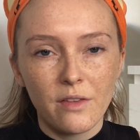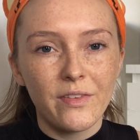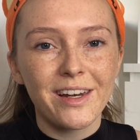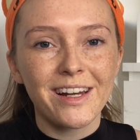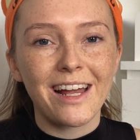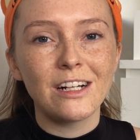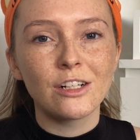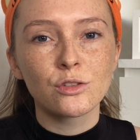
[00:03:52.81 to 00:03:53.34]
then
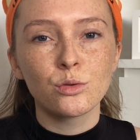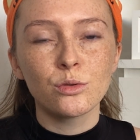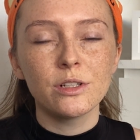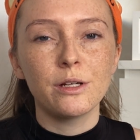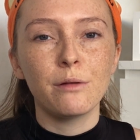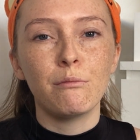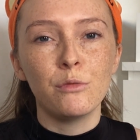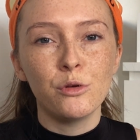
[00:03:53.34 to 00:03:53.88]
it kind of
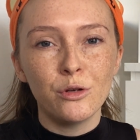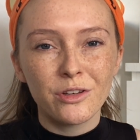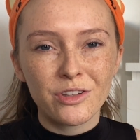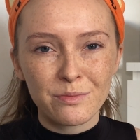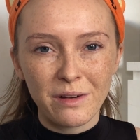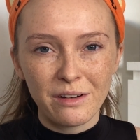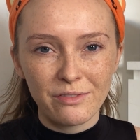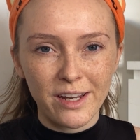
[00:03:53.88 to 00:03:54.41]
totally
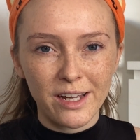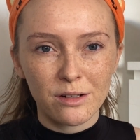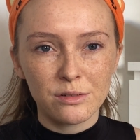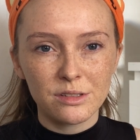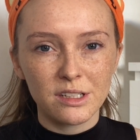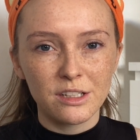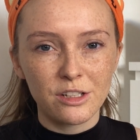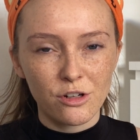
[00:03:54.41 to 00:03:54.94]
mutes my
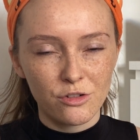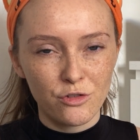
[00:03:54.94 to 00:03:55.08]
freckles and like